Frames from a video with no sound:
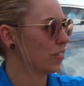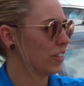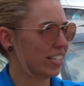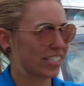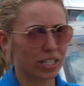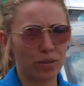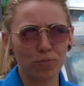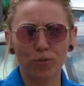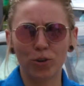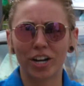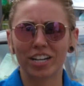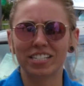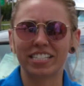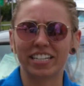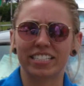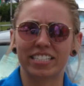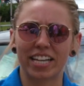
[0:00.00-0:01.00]
This M4
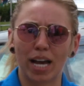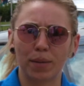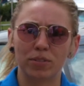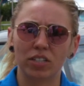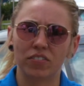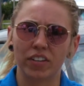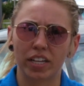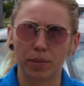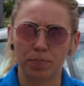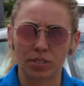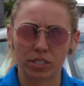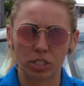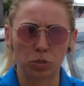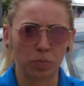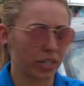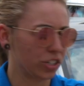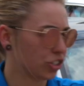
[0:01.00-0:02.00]
has the adaptive M
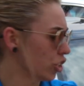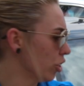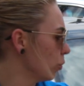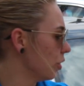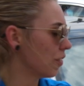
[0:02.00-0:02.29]
suspension.